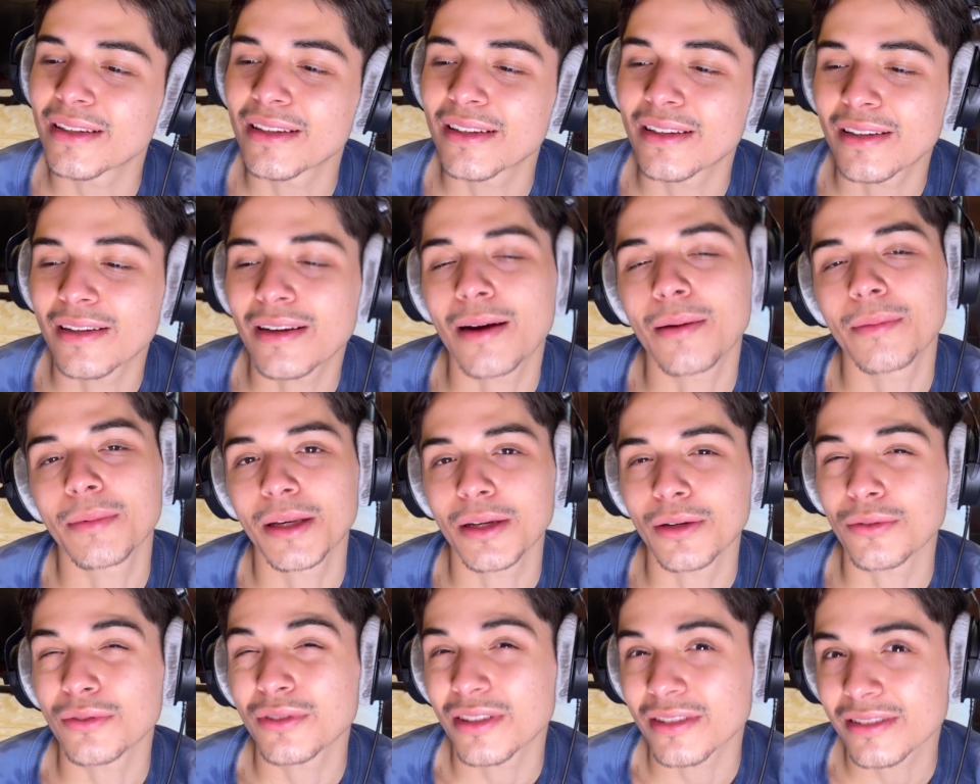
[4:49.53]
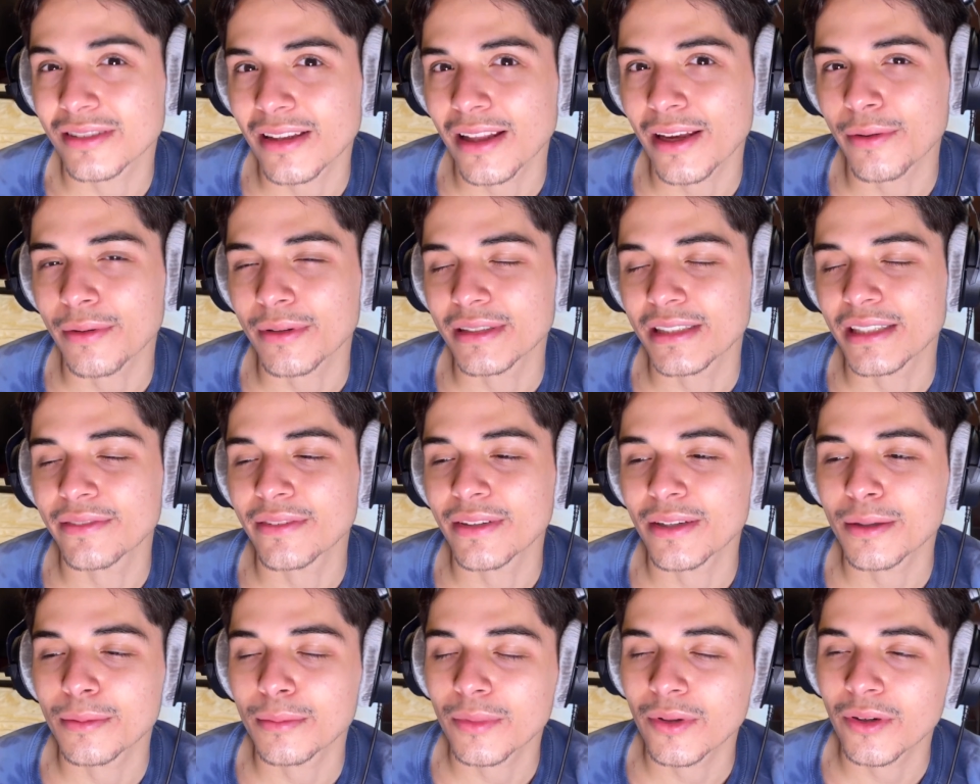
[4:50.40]
I, I mean, who doesn't like receiving
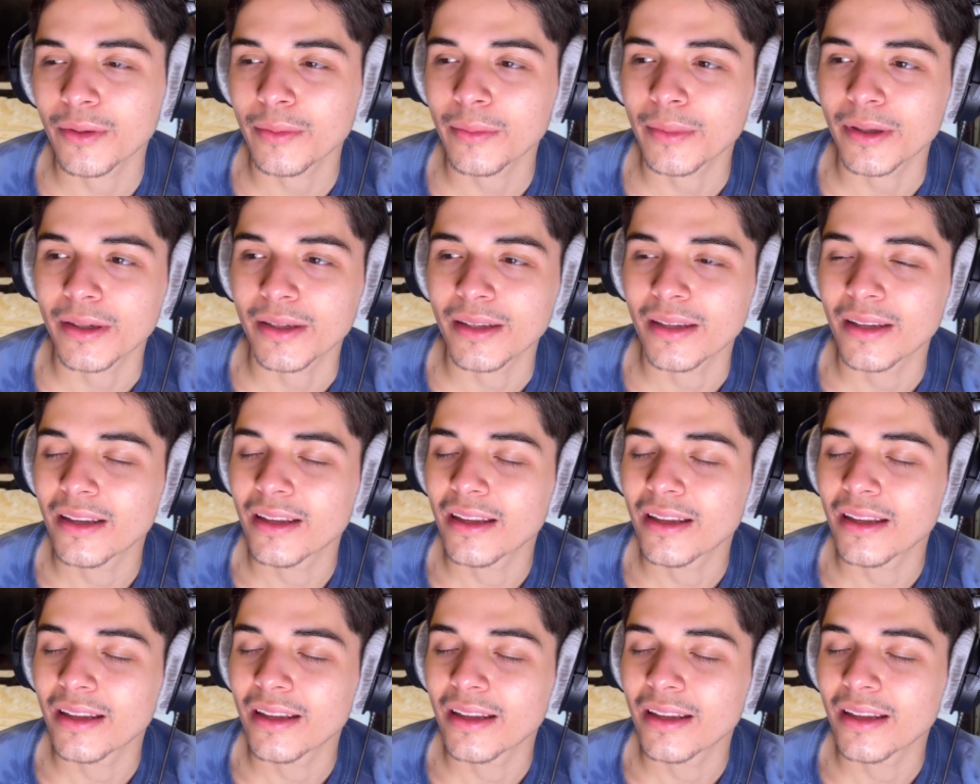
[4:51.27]
them, bro? But